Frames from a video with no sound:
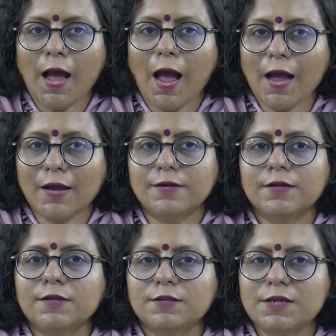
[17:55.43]
And
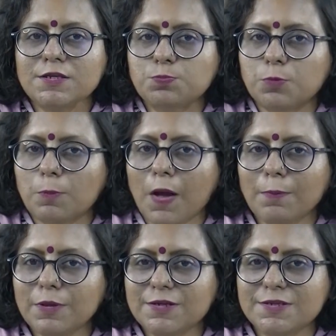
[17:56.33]
these
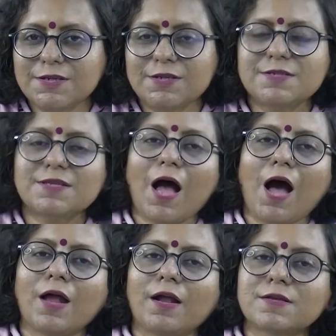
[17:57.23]
probabilities
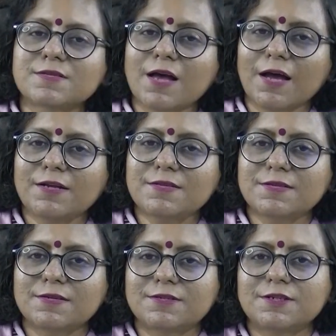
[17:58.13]
are assigned
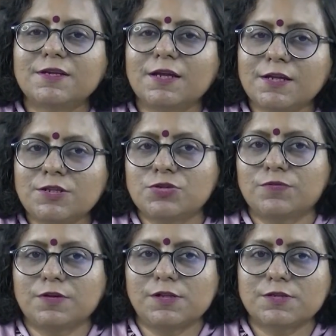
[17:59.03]
certain
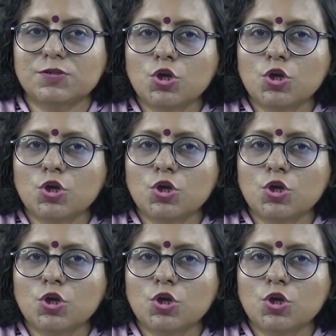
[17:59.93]
intervals.